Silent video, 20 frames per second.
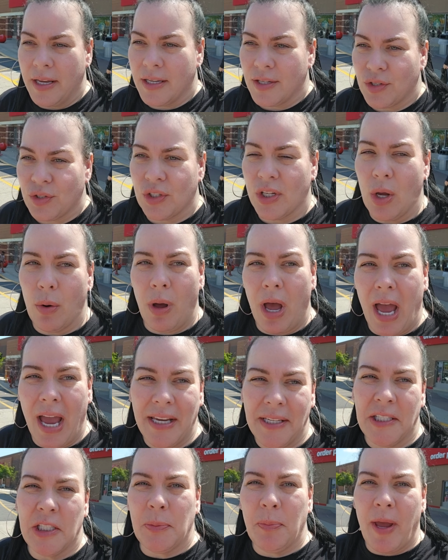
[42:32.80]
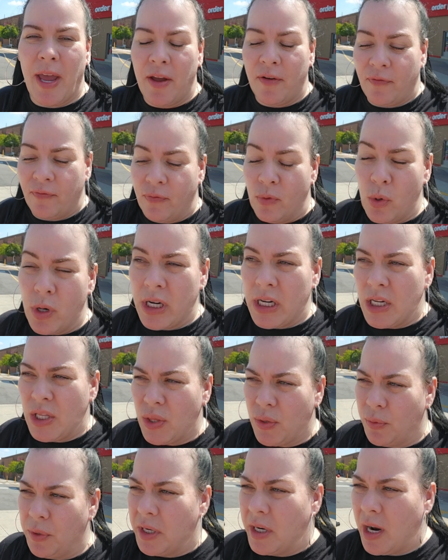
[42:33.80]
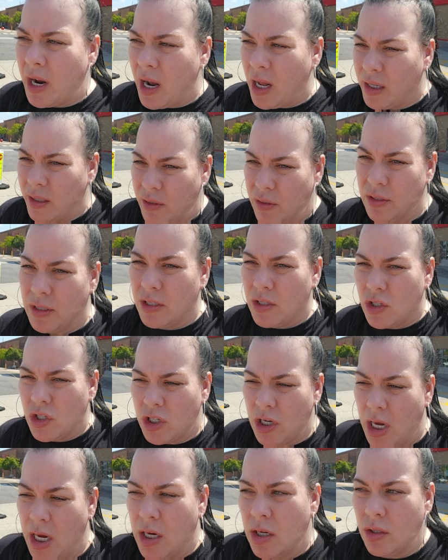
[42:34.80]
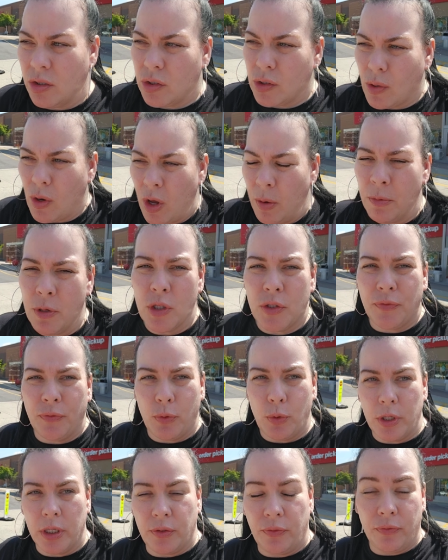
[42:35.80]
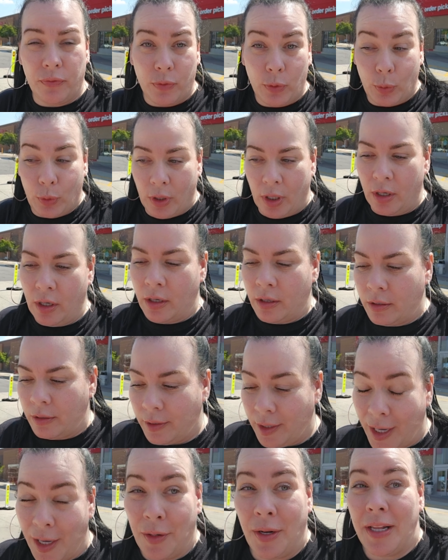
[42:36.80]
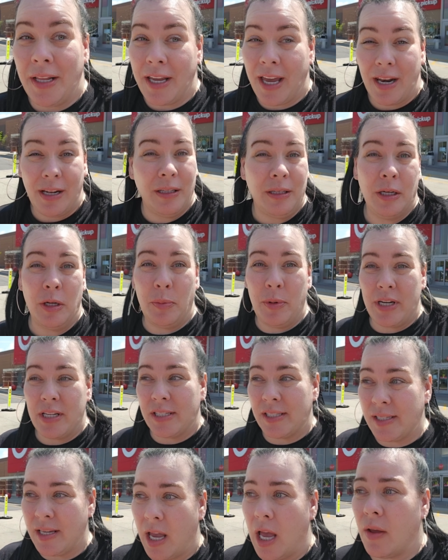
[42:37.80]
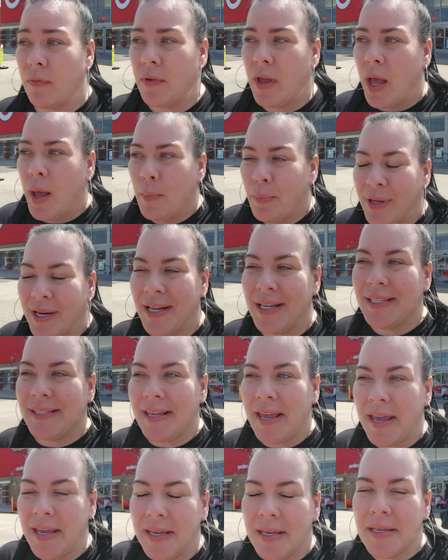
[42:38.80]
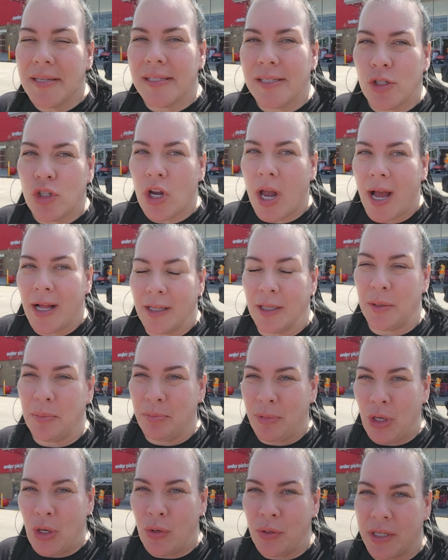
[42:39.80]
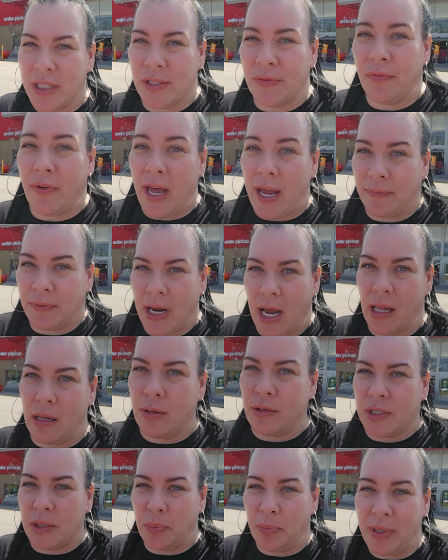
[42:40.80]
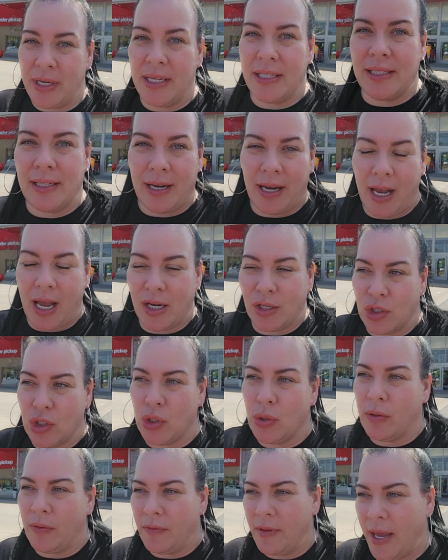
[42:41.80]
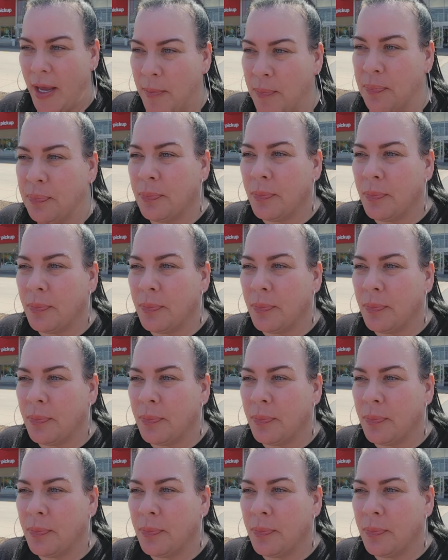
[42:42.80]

So, I spent 43 dollars and change, so almost 44 bit of stuff. But Isaiah's chocolate milk is $5 a piece, and I got two of them.